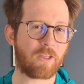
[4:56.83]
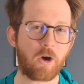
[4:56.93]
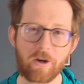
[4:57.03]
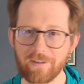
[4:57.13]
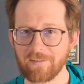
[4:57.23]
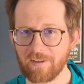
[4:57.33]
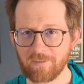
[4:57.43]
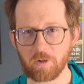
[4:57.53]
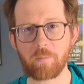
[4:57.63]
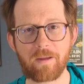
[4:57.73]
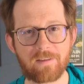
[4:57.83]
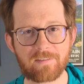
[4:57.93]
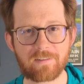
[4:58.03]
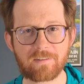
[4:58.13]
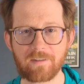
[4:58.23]
The hood is also
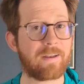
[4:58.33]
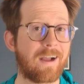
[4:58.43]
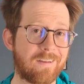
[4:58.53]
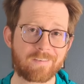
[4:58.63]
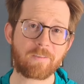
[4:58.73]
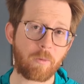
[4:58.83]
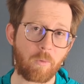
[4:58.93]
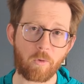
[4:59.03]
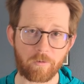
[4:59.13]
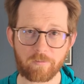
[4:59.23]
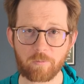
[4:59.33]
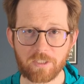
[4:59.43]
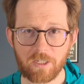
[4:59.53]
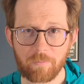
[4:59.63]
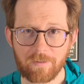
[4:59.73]
amazing, and it has thumb holes,
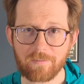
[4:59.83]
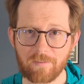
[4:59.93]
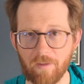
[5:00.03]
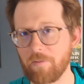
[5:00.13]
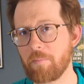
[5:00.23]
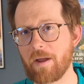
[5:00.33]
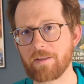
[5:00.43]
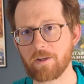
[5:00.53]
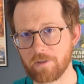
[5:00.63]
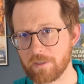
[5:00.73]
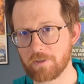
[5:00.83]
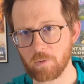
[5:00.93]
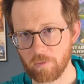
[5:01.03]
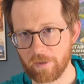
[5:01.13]
which I missed on the Patagonia Cool